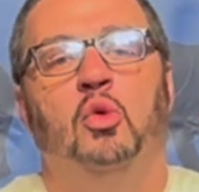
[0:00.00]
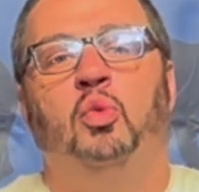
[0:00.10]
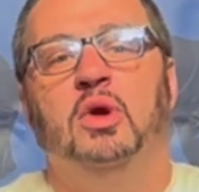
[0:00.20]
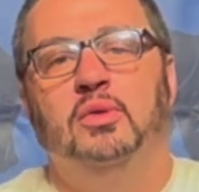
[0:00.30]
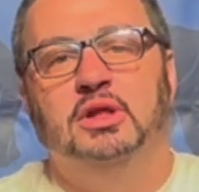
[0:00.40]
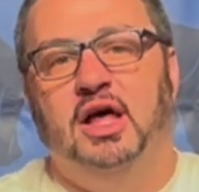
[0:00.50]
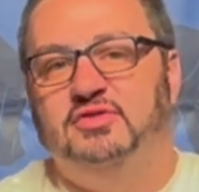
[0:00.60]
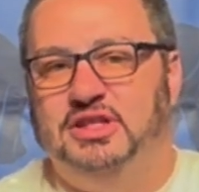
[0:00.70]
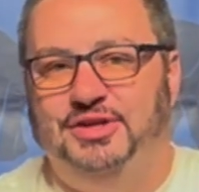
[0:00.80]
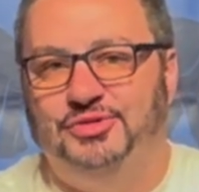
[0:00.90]
we would
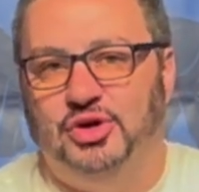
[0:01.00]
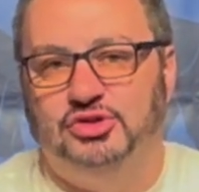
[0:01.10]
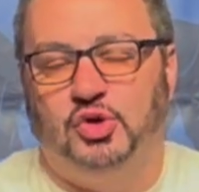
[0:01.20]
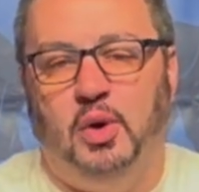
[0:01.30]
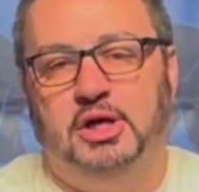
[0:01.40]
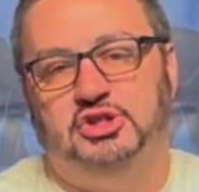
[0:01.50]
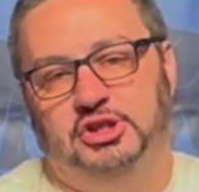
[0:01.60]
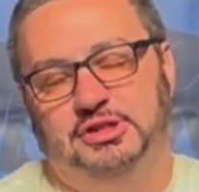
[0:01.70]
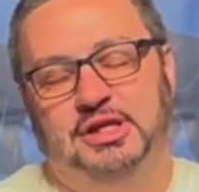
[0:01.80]
love to hear those questions,